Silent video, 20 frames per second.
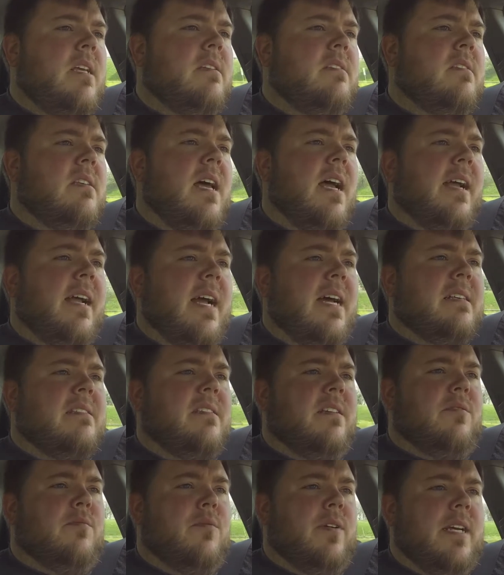Zach
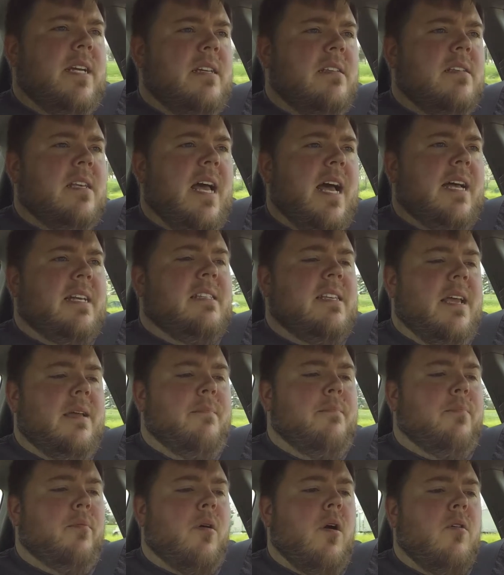Aston Reese has a
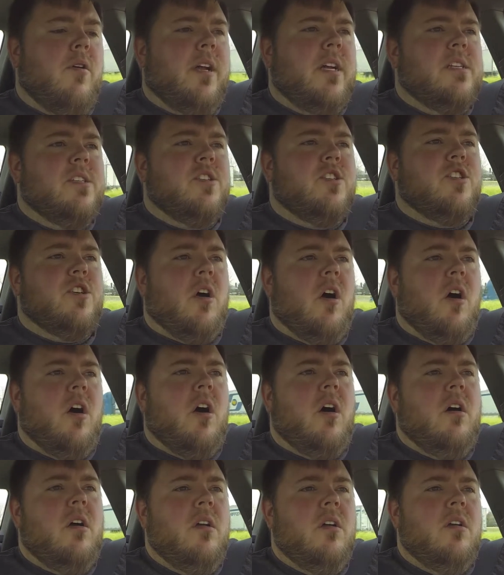broken
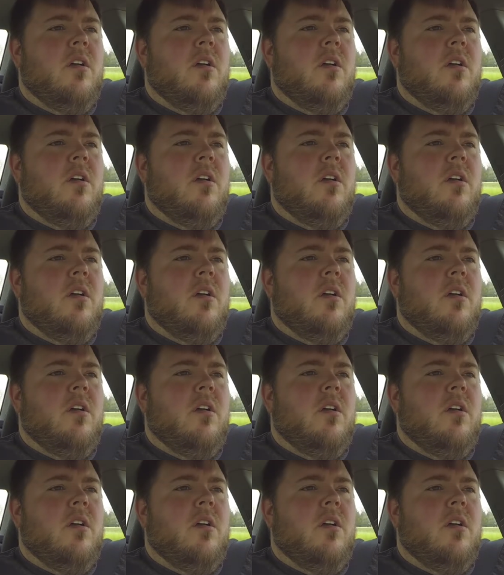jaw,